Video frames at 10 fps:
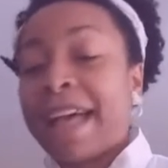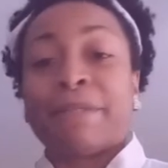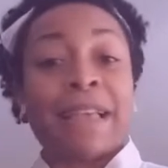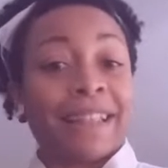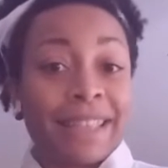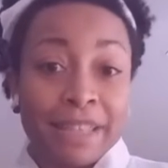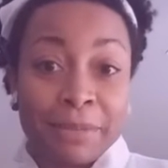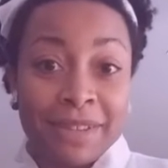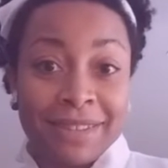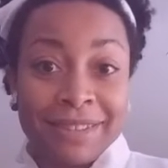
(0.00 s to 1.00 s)
I'm not a
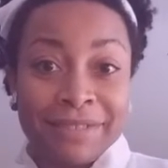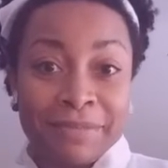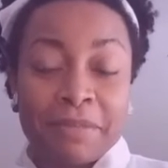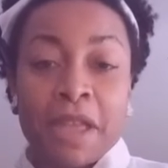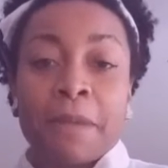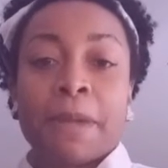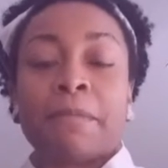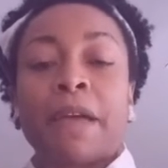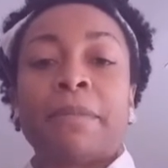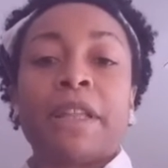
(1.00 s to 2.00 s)
chemist,
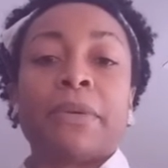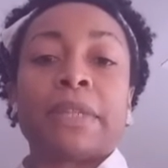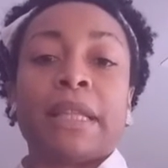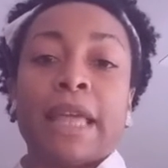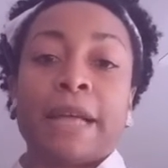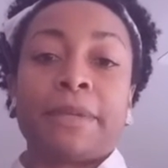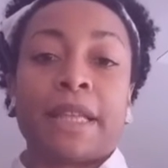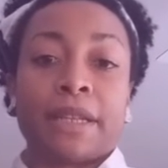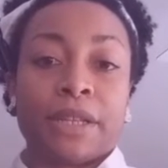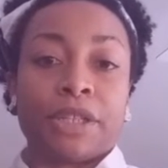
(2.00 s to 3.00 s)
but my mother was a lab
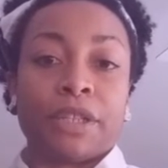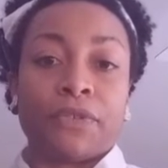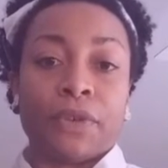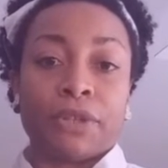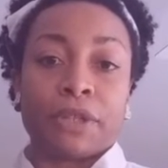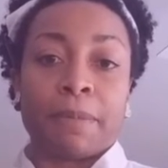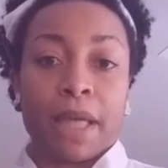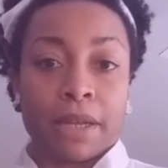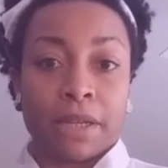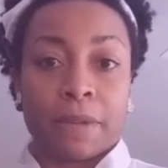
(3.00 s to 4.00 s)
technician for the
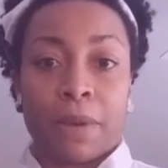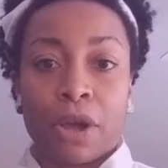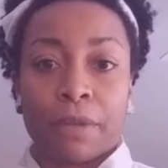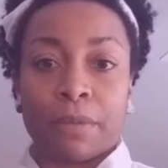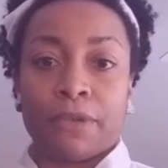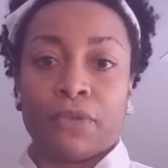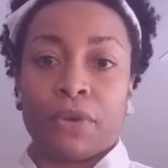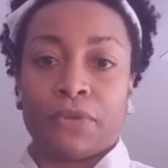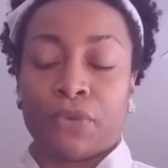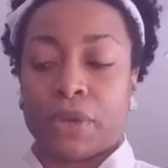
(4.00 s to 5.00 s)
botany department
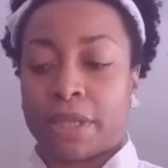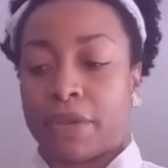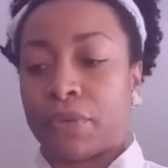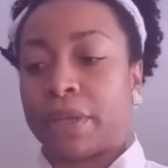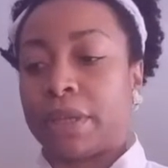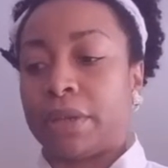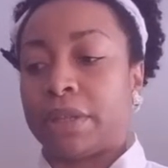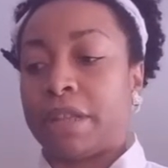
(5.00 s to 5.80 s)
for several years,